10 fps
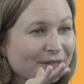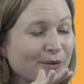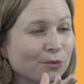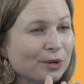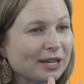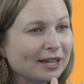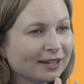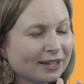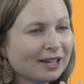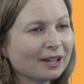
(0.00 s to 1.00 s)
so that we
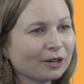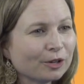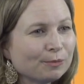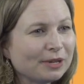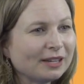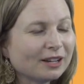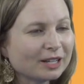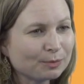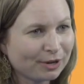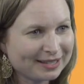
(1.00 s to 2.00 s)
could be in
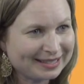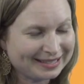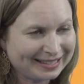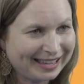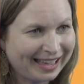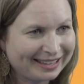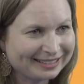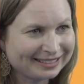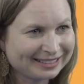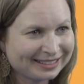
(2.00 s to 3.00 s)
God's presence again.
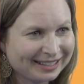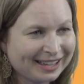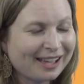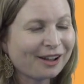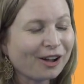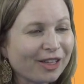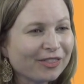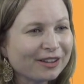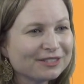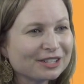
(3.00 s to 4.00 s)
God
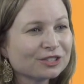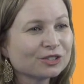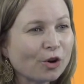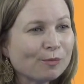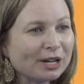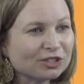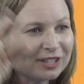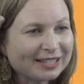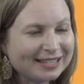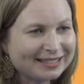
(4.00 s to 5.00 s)
loved us so much
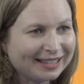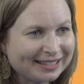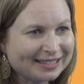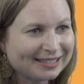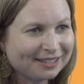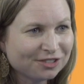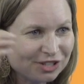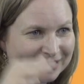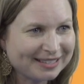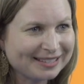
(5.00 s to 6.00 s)
that he sent his son
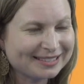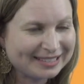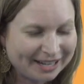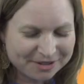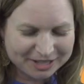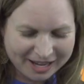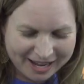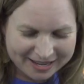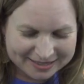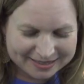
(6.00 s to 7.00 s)
Jesus down to
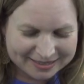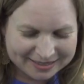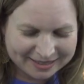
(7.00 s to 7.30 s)
us